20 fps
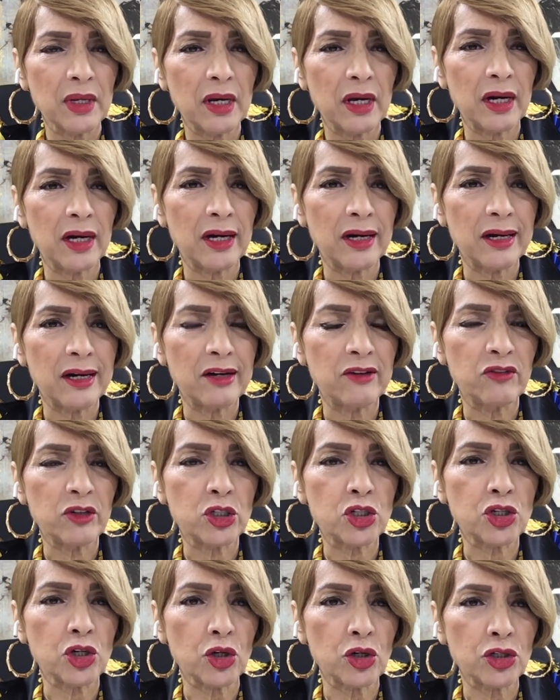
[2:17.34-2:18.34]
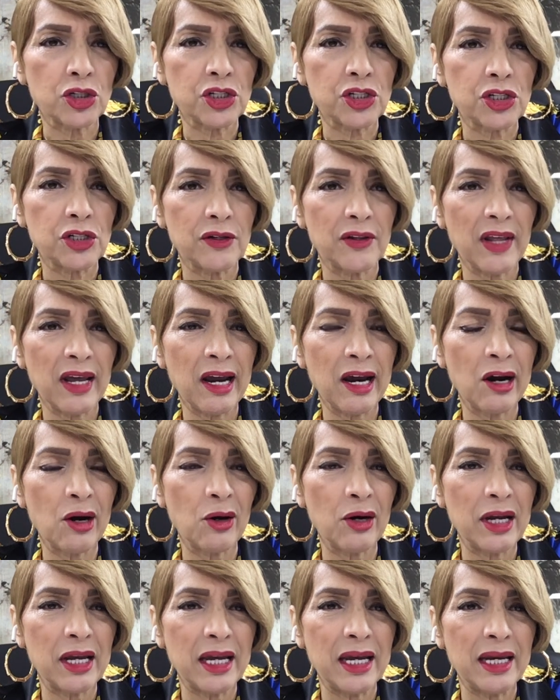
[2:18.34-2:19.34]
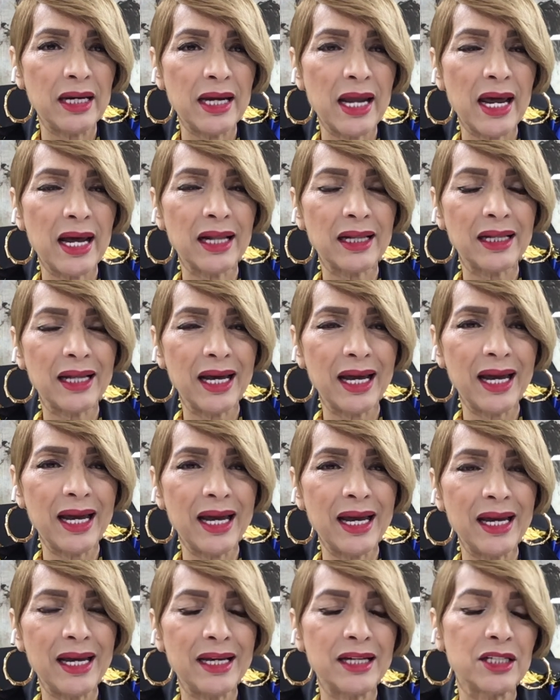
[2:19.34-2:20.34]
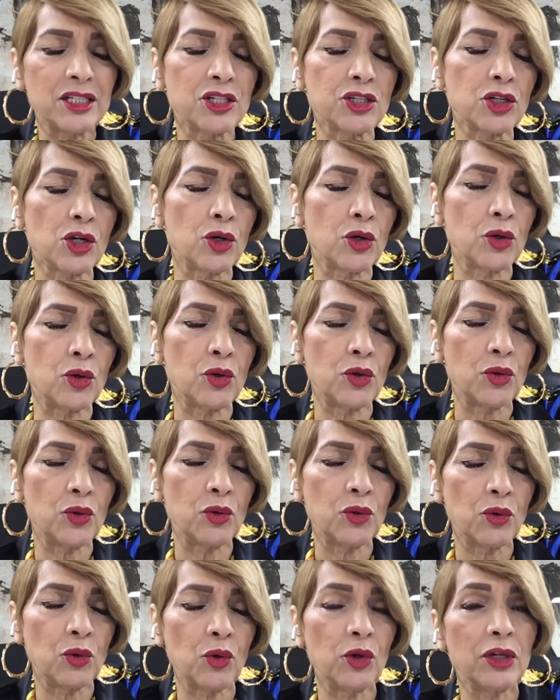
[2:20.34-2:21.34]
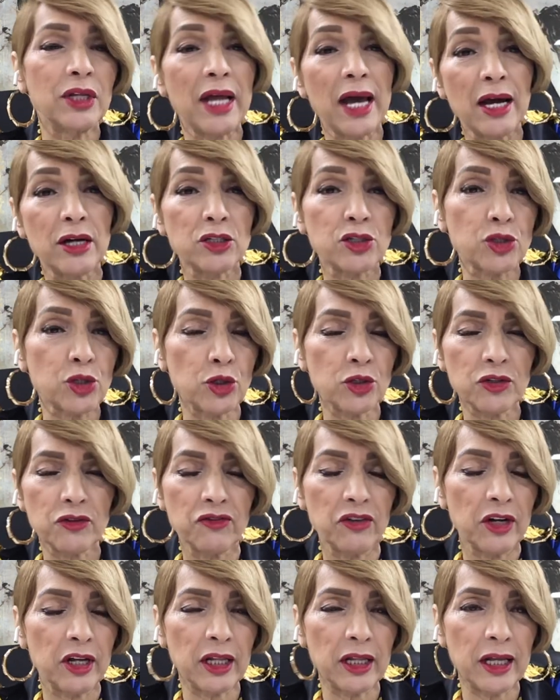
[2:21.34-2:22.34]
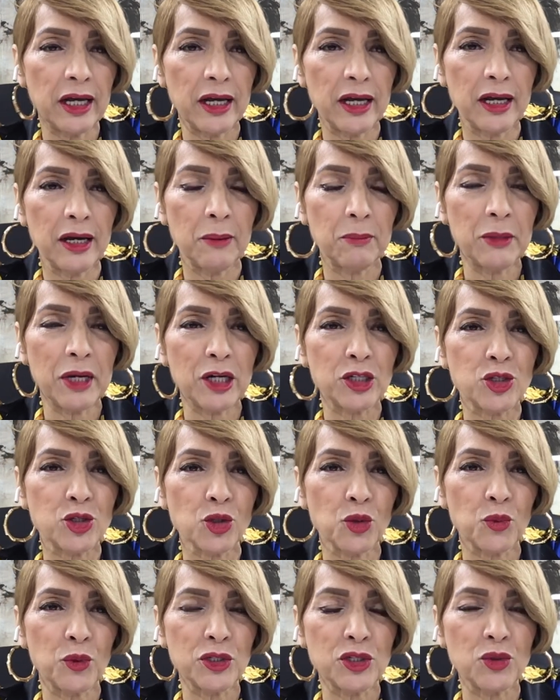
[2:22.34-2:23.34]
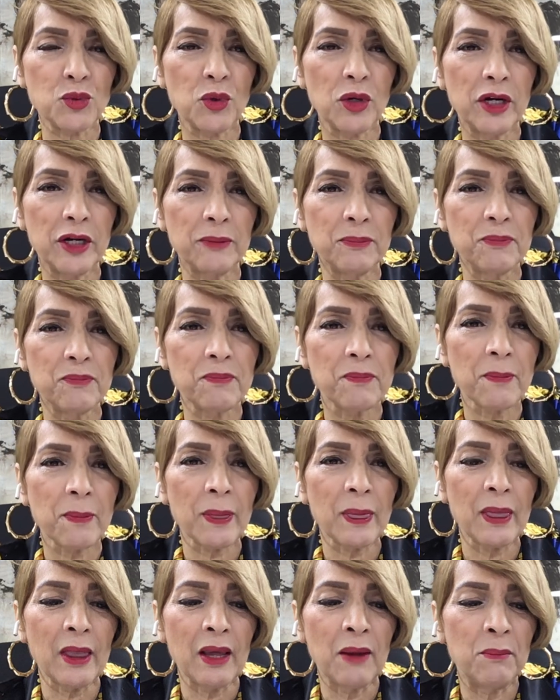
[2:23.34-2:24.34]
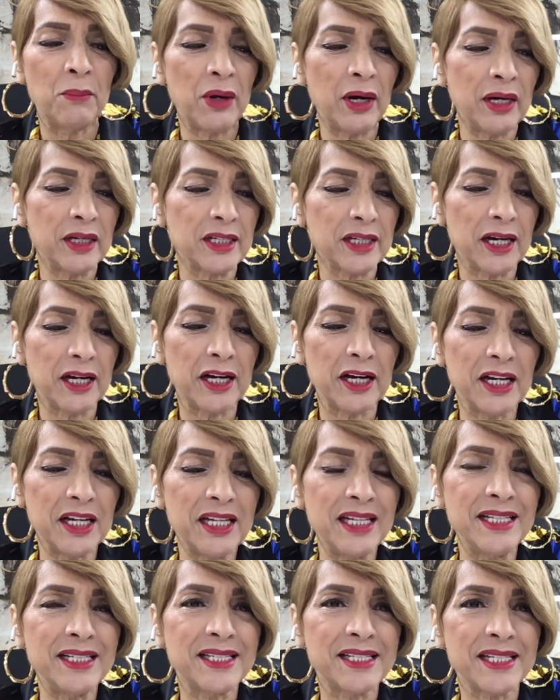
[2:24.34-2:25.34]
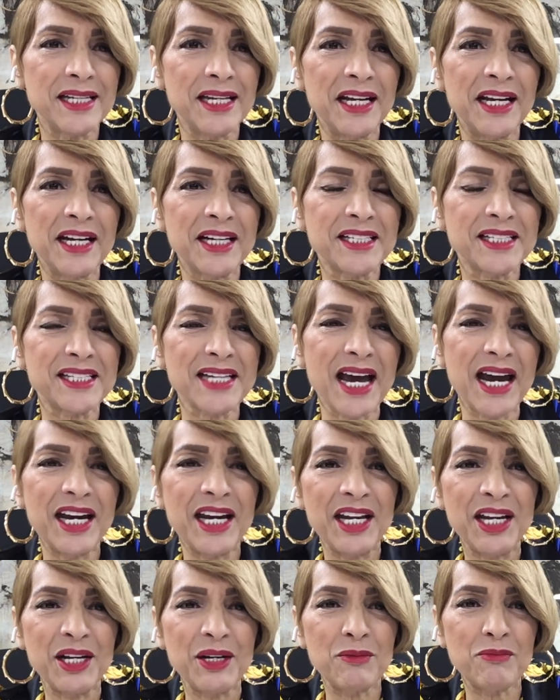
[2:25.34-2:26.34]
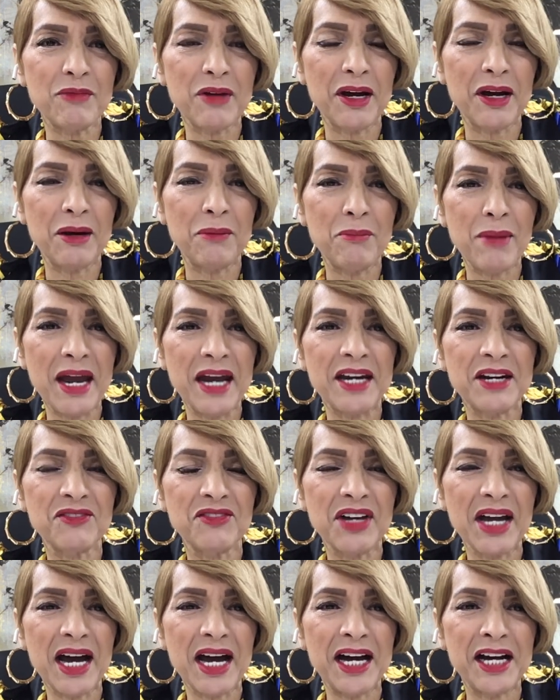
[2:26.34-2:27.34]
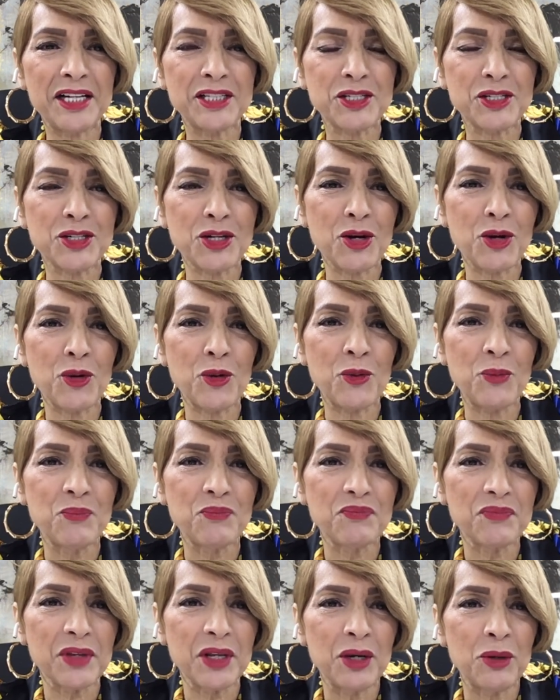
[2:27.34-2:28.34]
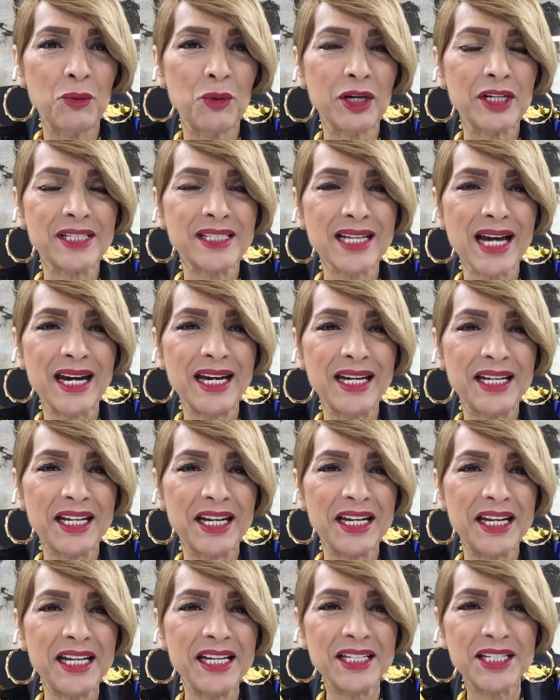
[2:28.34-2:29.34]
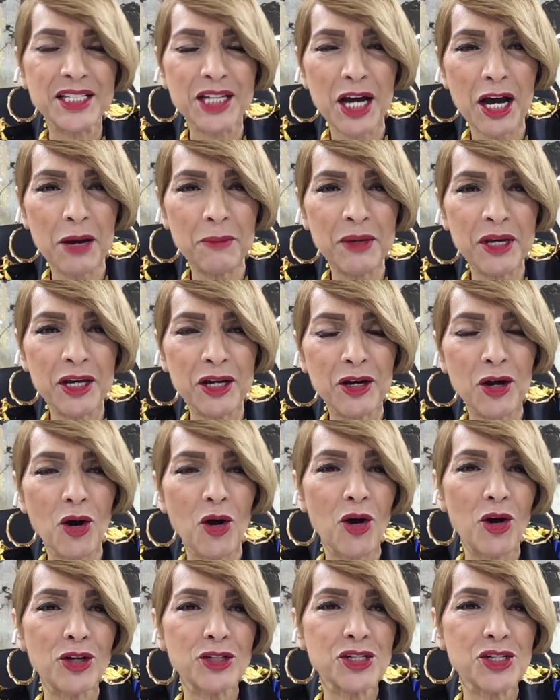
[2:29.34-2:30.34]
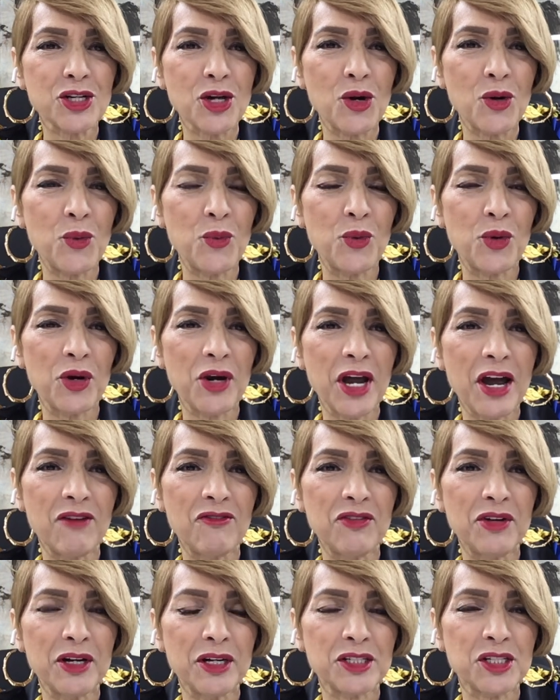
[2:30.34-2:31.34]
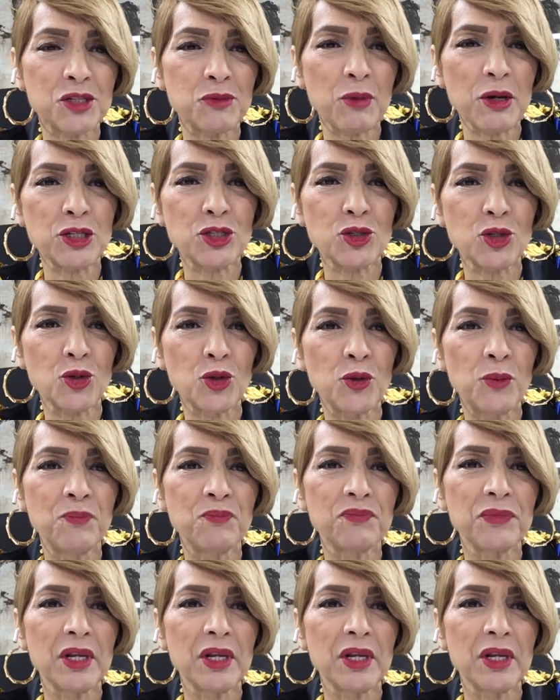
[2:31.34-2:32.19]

uh, of a church there in LA, and so, or in the outskirts of LA, I'm not sure which one. But uh, he's an exciting uh, man of God, so we're excited that he's coming. Also, we're having a special